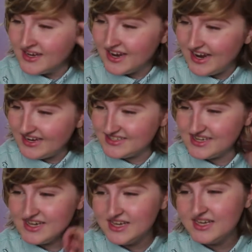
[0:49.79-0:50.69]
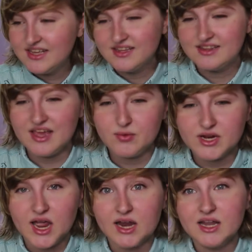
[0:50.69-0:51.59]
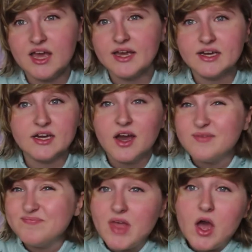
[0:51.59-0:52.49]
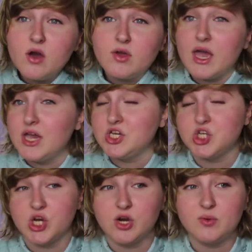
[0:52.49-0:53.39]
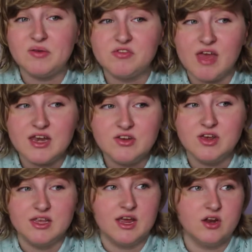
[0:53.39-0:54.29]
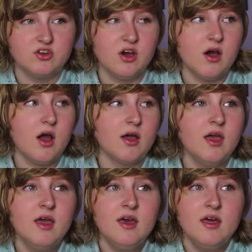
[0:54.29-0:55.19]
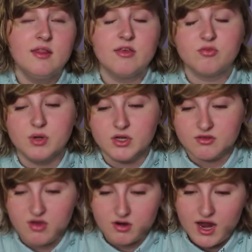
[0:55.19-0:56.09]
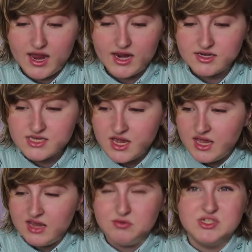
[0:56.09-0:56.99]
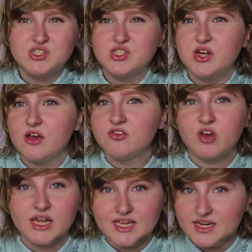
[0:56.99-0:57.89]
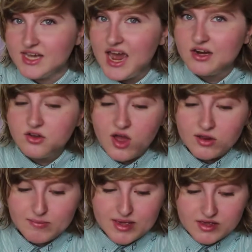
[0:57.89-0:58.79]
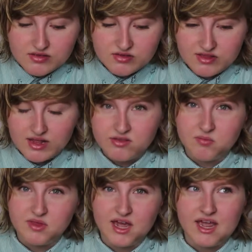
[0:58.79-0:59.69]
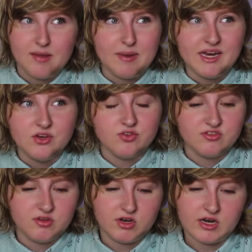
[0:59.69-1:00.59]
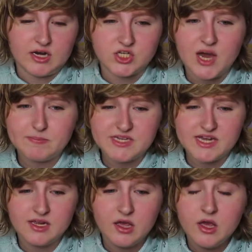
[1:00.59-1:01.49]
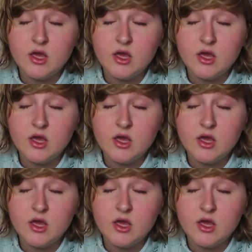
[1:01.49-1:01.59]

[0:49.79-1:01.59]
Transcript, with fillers: And they were kind of like, okay, sure, we've said you can get a dog, this one looks alright. It was an Australian cattle dog mix, and that's something I had been interested in adopting.